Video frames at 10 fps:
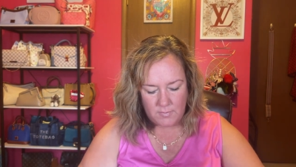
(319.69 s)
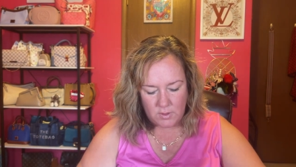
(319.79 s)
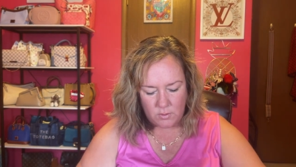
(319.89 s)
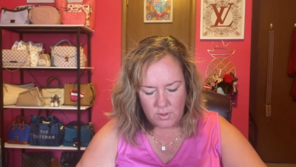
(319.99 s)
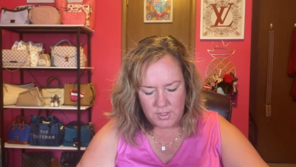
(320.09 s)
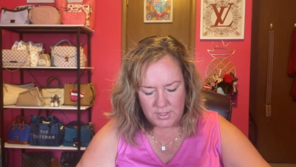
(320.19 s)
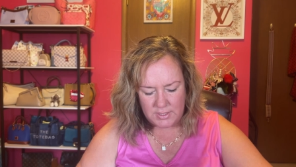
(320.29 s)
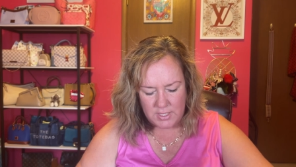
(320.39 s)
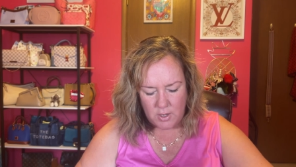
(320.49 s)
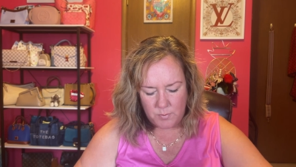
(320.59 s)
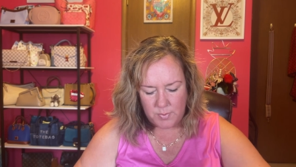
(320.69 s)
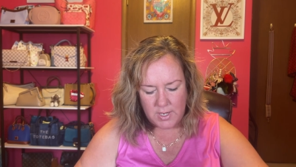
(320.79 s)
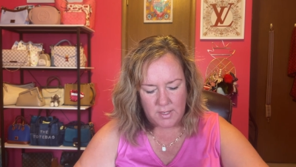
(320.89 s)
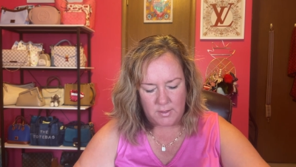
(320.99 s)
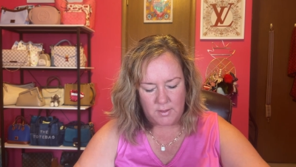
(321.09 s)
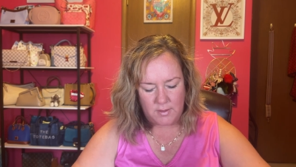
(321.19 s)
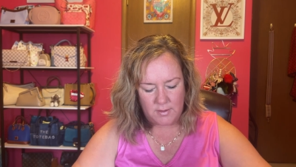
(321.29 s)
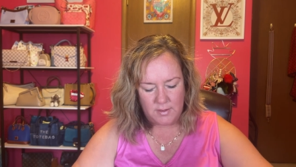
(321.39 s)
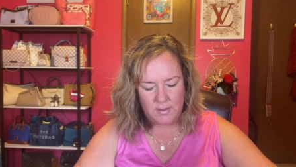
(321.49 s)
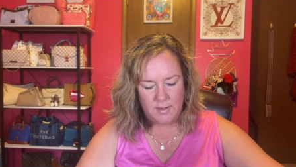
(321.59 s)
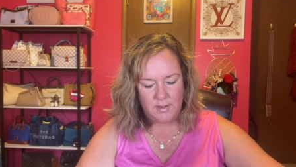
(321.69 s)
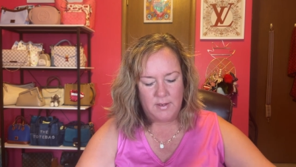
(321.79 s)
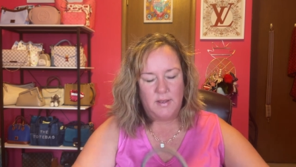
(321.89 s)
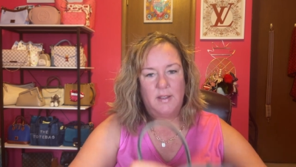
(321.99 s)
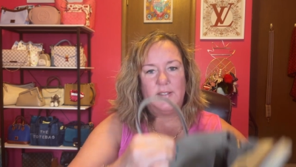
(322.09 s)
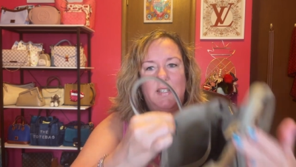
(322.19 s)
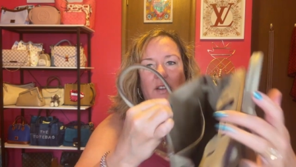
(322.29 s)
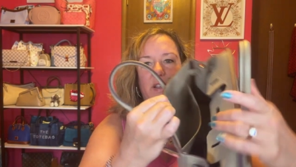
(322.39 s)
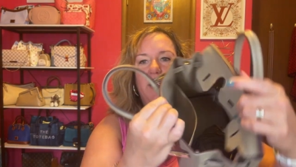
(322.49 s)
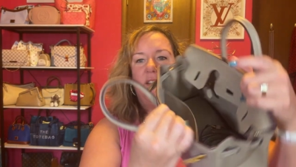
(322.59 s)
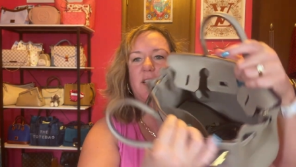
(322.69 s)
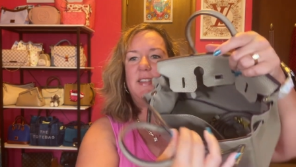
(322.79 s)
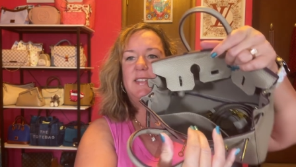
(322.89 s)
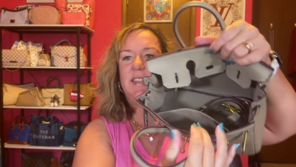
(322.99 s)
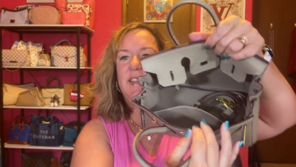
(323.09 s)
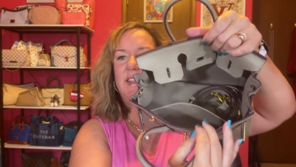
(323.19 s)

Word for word: Gorgeous taupe color. So here is the